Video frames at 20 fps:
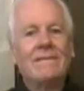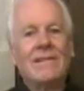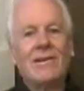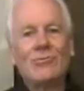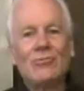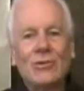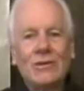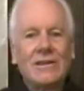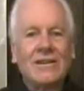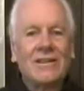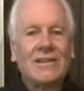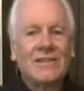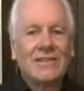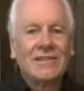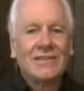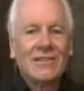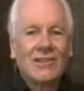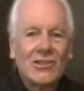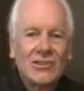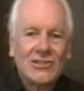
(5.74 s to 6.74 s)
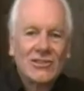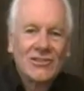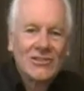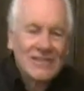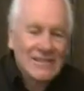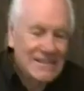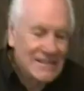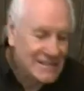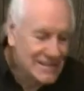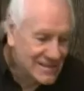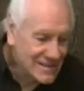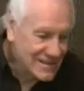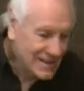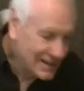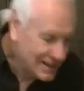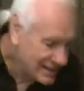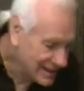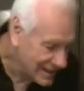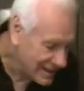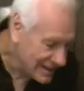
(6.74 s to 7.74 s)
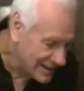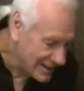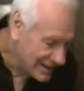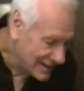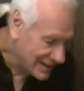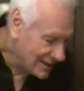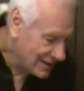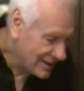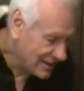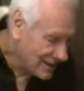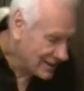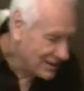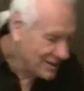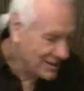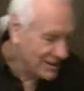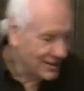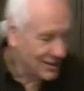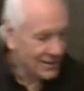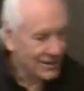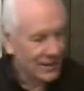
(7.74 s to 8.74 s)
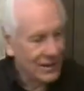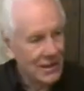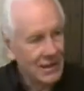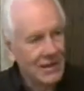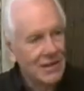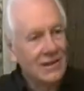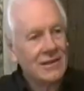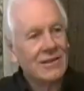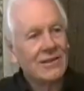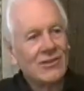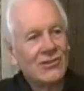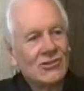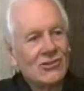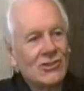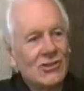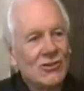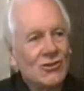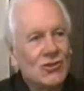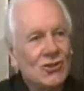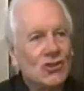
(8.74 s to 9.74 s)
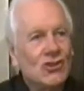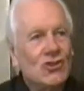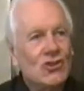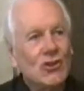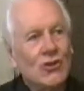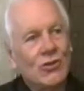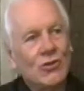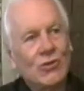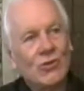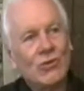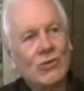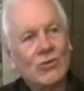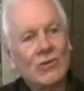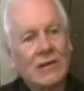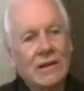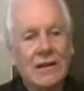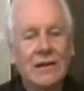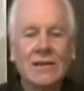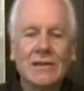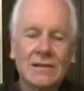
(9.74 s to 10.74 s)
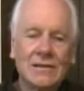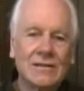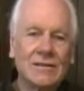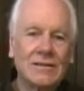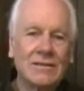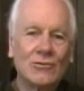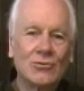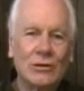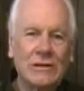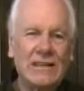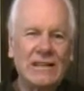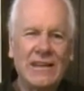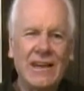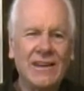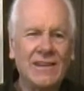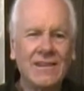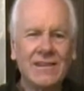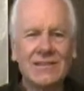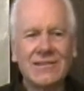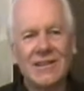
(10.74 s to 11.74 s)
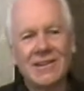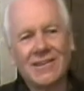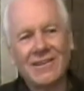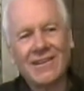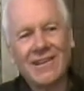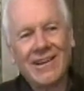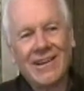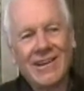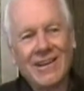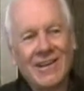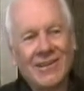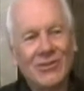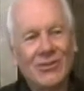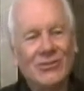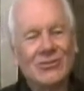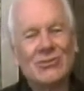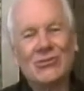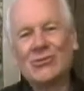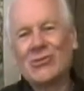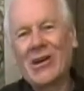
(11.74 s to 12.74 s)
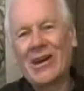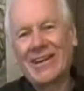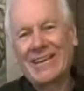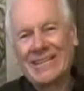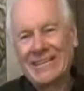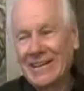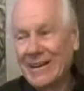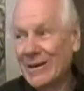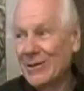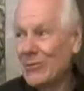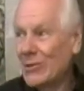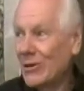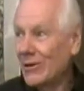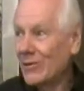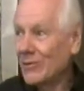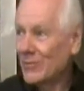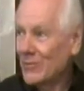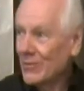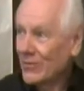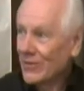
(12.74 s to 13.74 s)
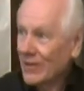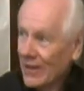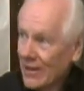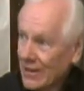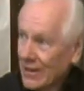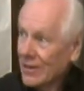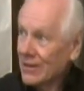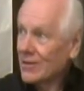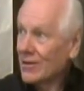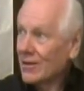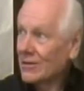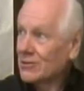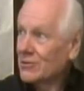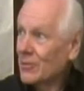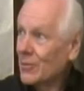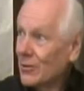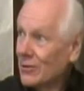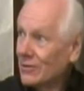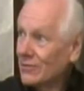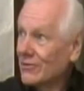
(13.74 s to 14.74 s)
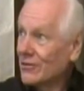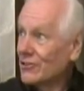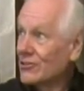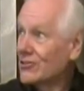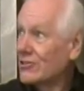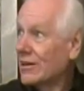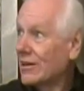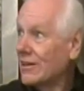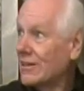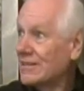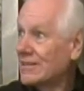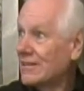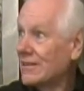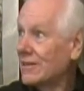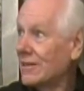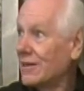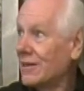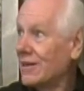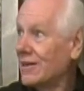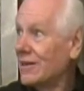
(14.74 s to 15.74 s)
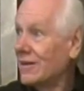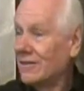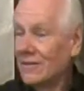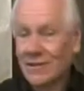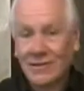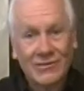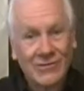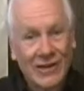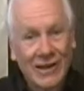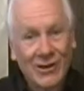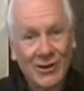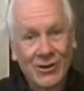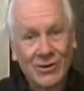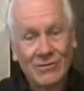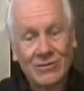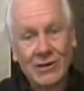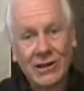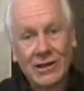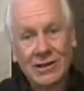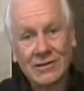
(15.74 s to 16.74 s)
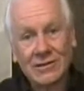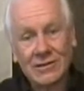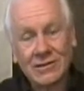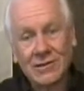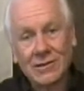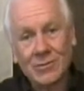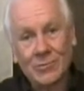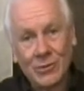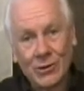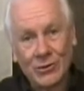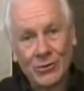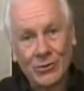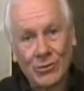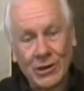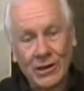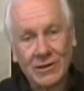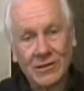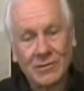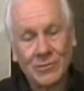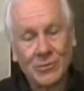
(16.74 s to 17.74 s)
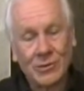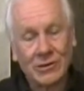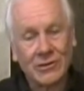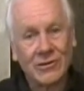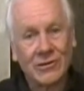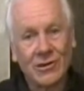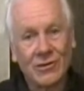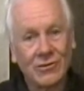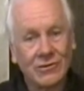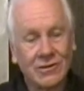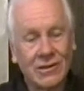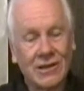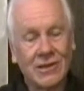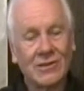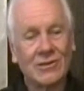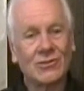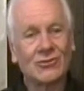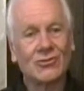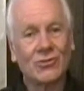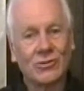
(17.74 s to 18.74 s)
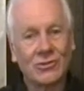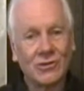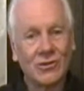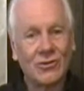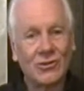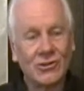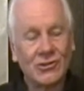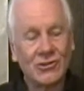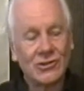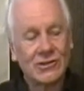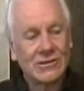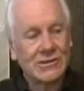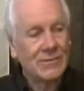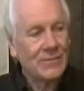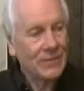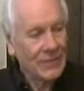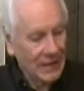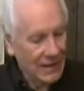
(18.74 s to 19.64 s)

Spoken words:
Here we are on Sunday. This is June 28th, is it? Losing track of time here. It's a beautiful sunny Sunday on Vancouver Island. Bit of wind, but the day is sort of gorgeous.